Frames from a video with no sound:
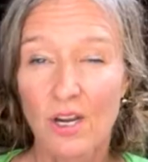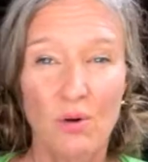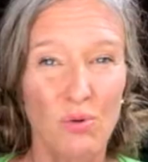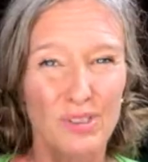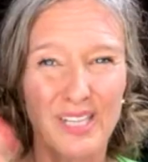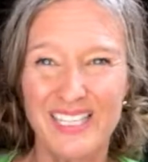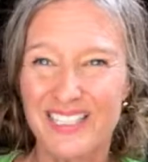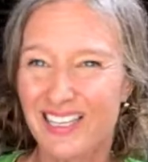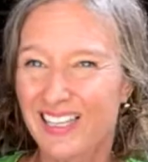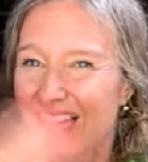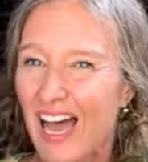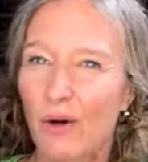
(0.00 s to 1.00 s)
We're less
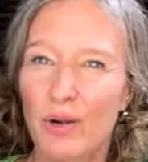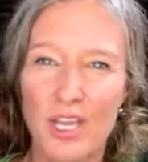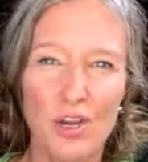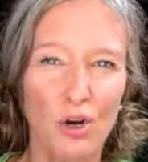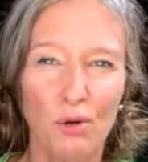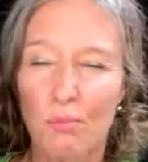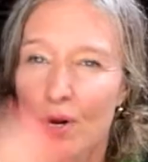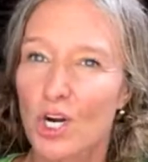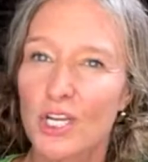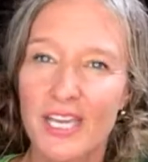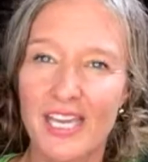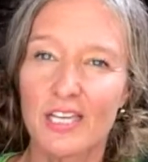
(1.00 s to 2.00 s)
cloudy or
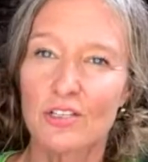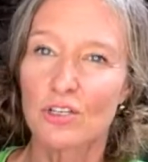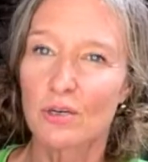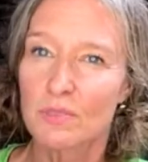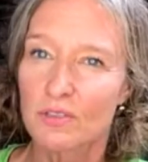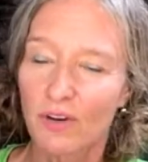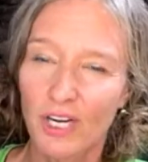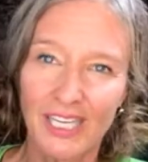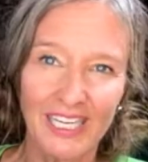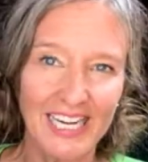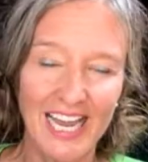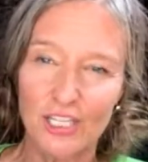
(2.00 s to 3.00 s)
murky in terms of our
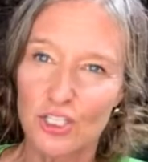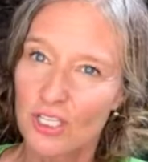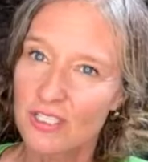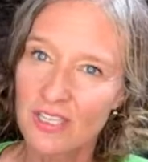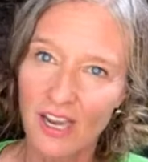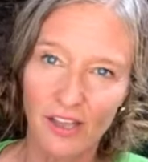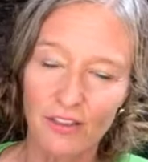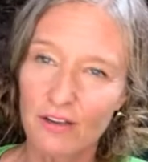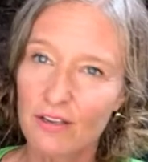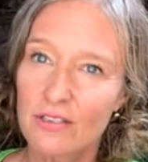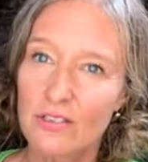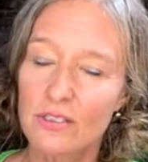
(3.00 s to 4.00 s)
connection to
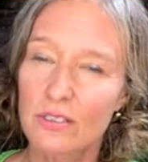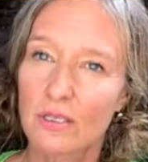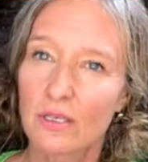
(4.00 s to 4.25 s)
others.